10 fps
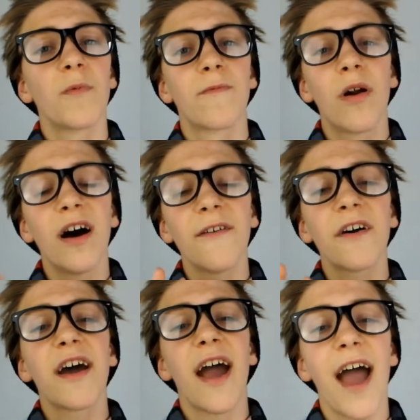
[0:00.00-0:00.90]
Rather
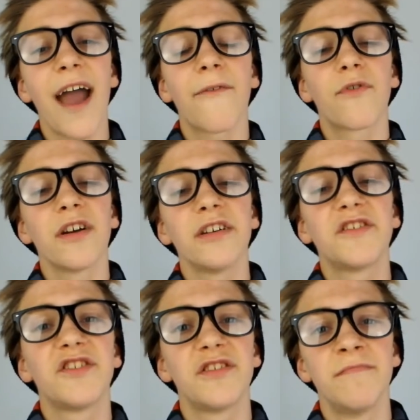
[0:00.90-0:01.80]

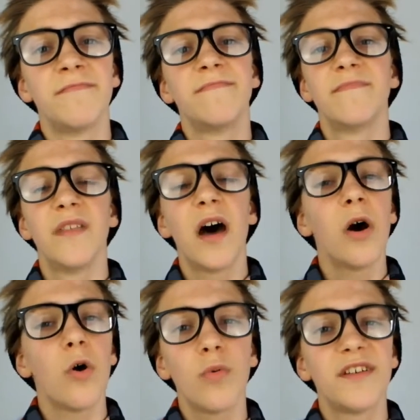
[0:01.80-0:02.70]
average,
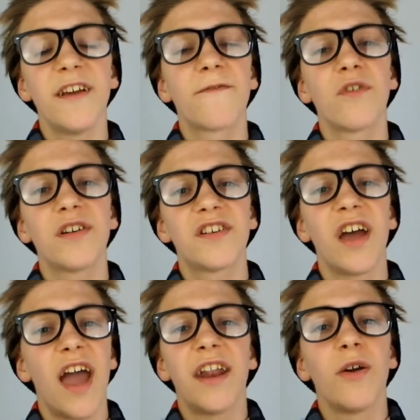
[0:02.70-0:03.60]
no different
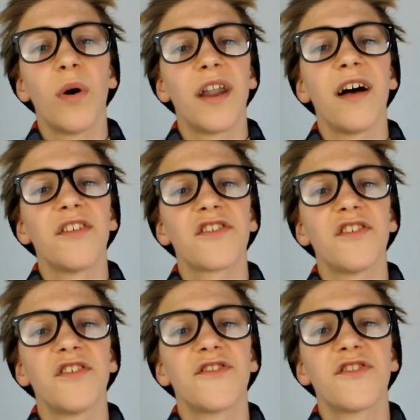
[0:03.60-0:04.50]
to anyone
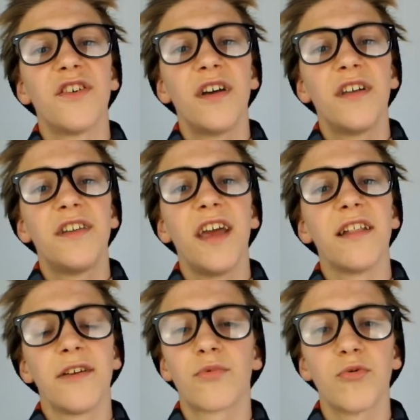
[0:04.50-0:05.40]
else's
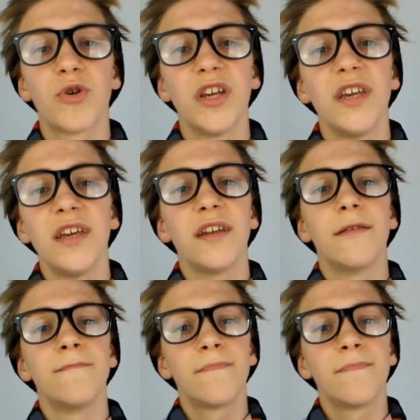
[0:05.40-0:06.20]
daily routine.